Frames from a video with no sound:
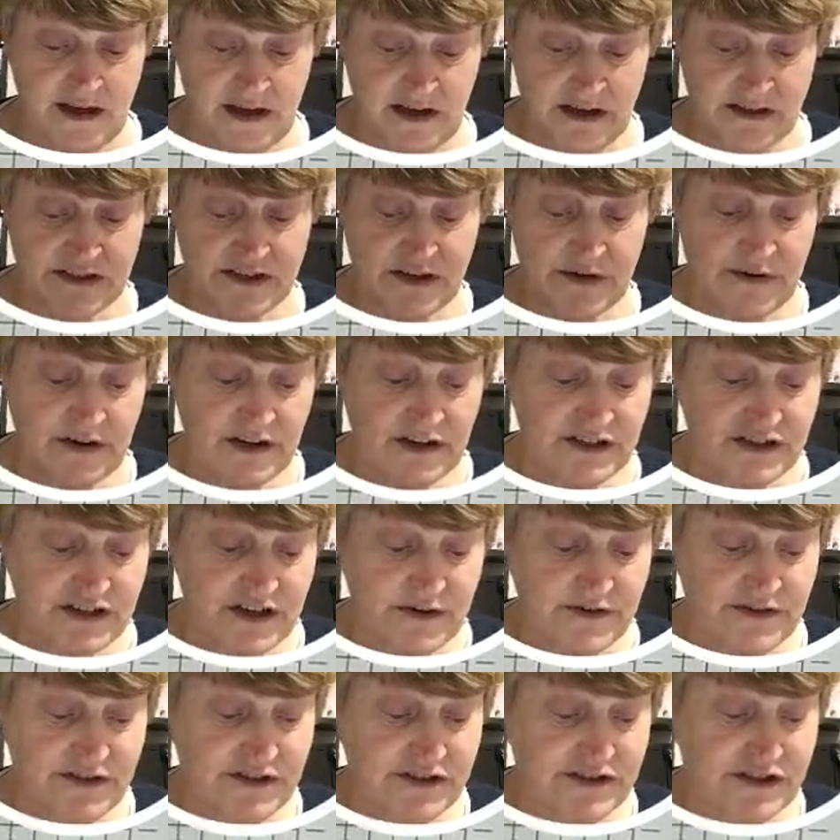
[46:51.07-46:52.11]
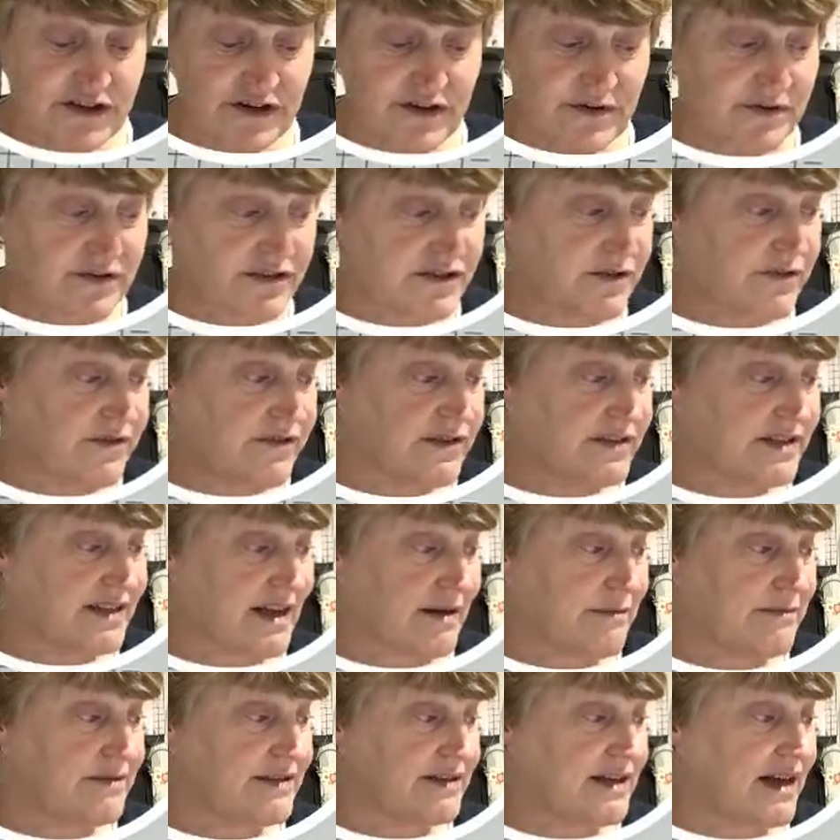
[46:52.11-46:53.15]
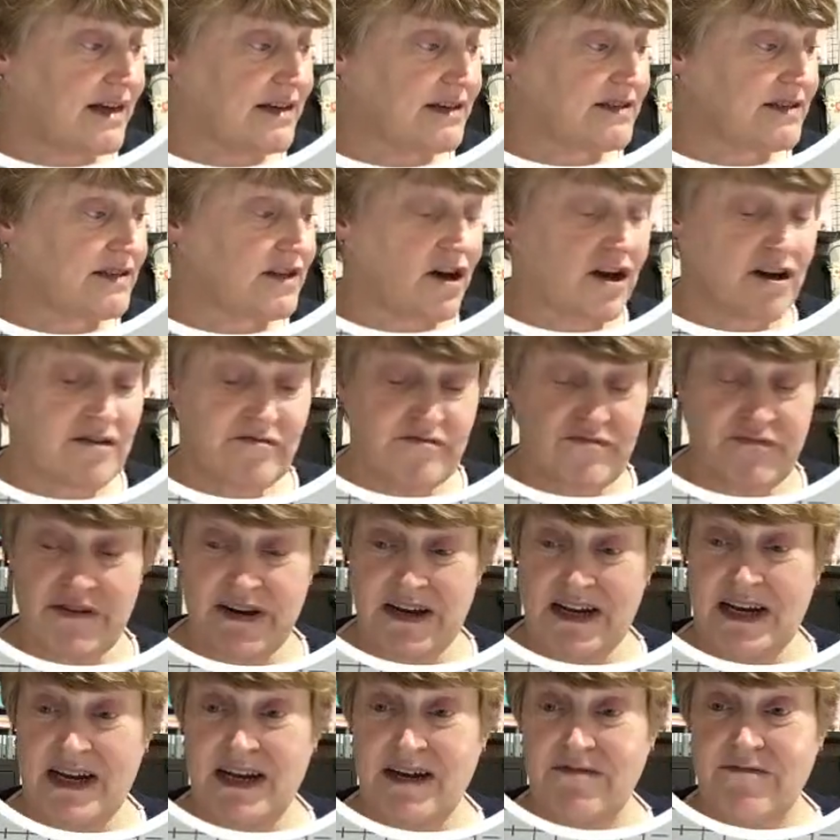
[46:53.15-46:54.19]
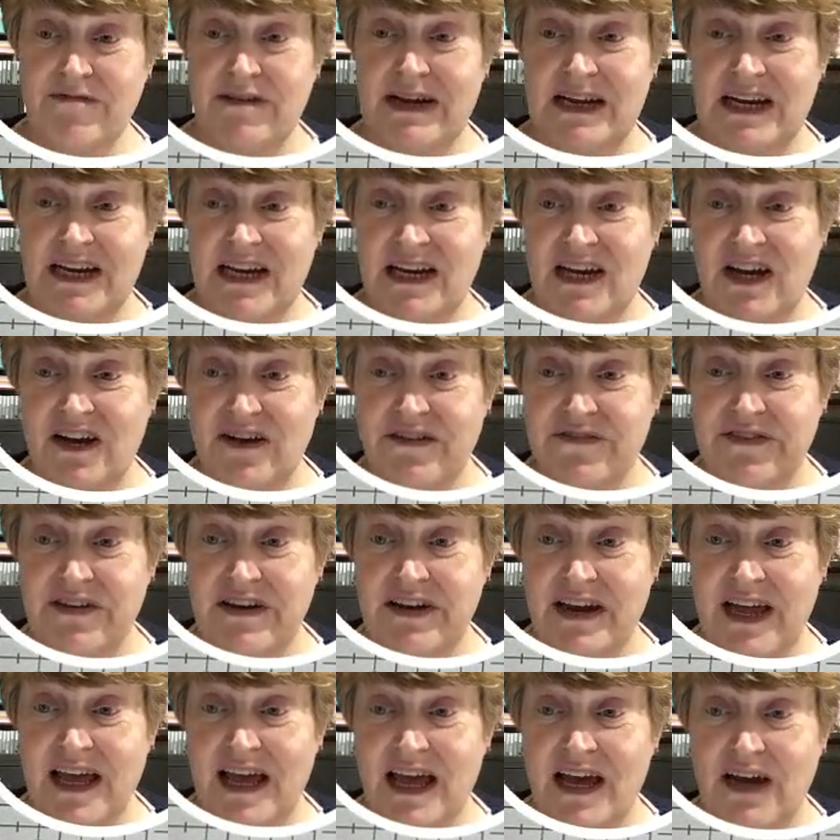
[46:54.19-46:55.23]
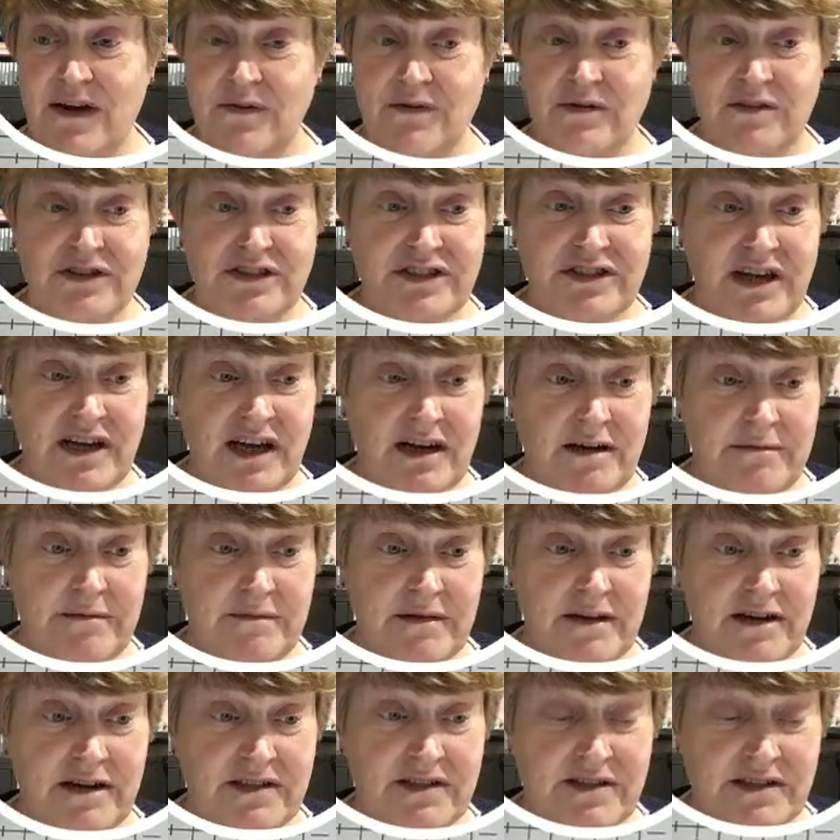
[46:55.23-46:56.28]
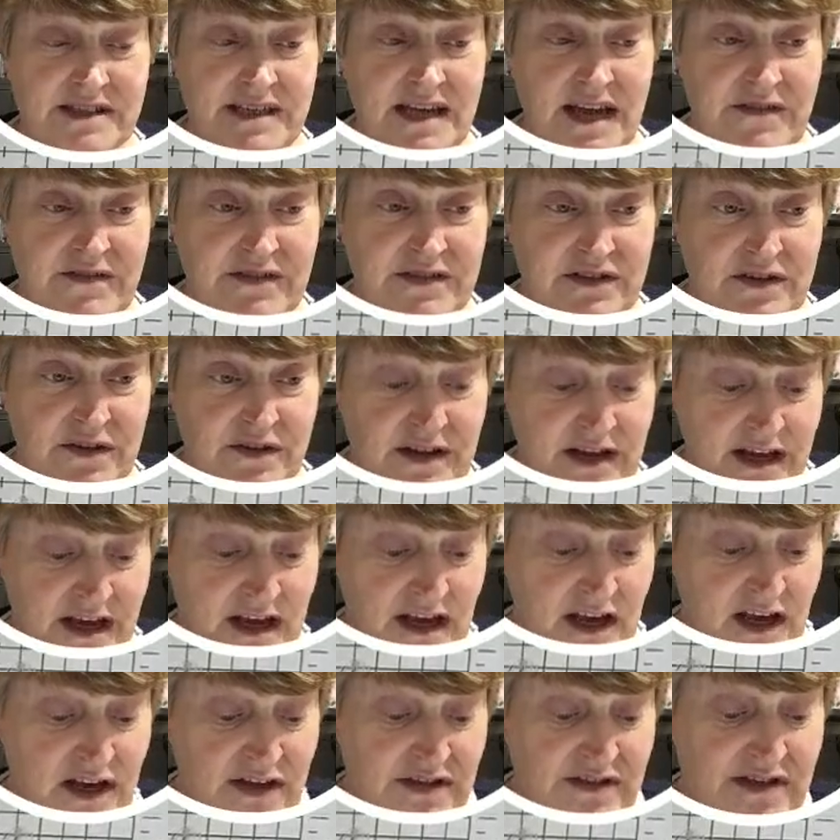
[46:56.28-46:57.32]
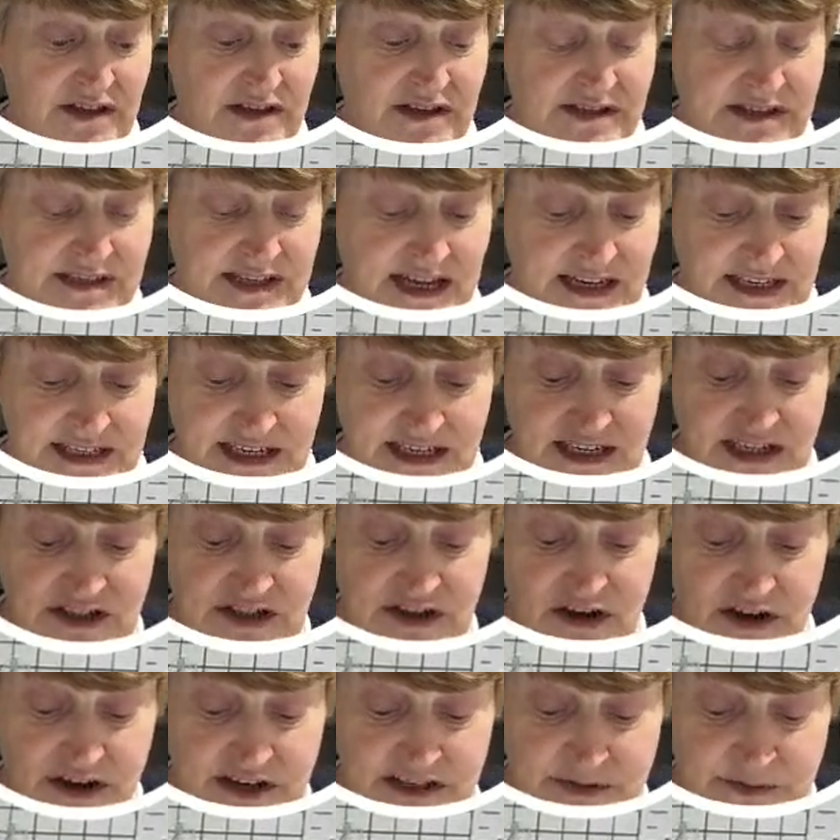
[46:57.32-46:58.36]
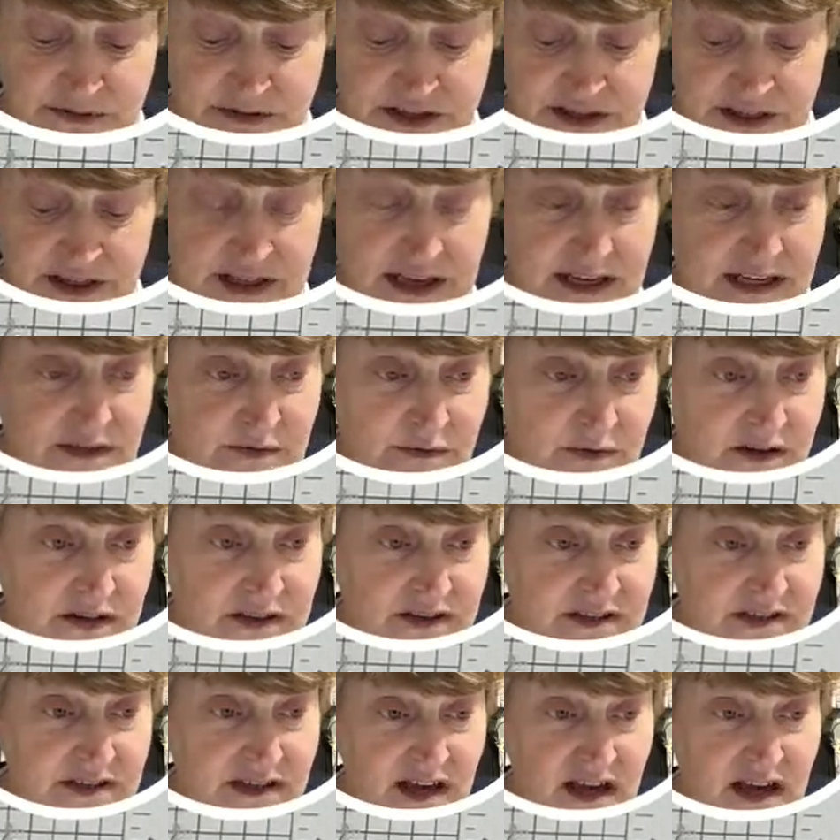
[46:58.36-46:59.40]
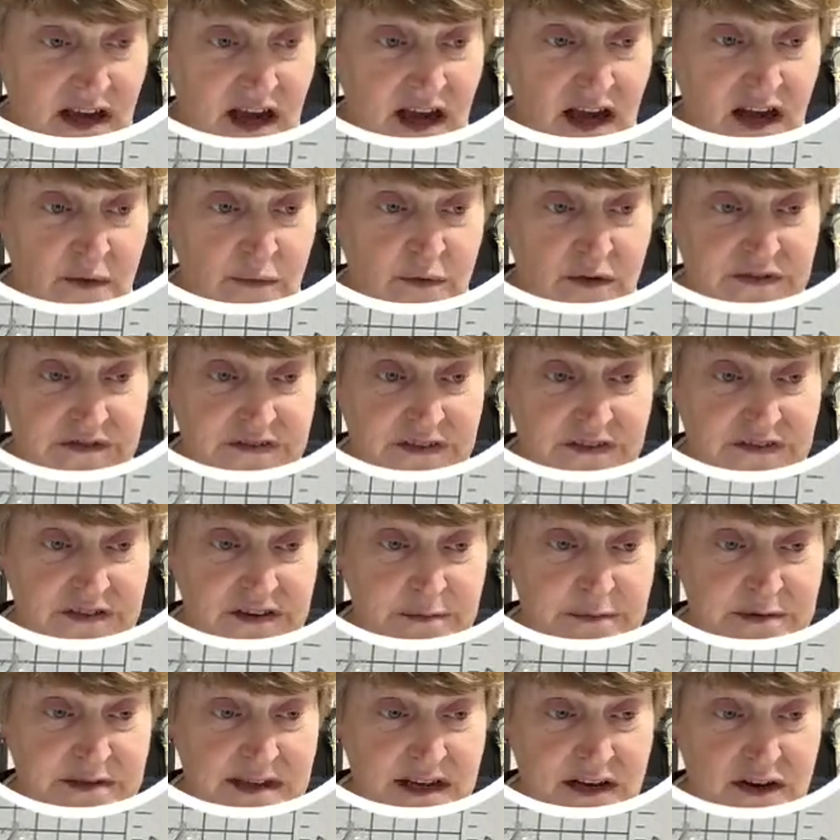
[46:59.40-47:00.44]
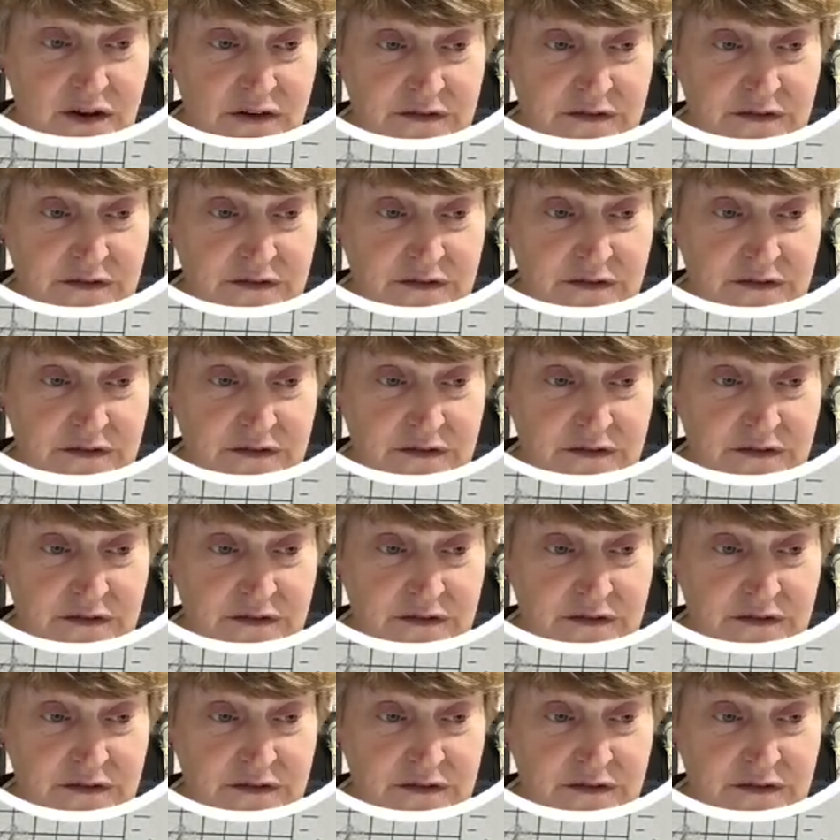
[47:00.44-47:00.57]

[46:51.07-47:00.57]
So it shows you two of the stamp sets that I really, really love, and how the savings on there. So the sending dies, which are these ones, were 50%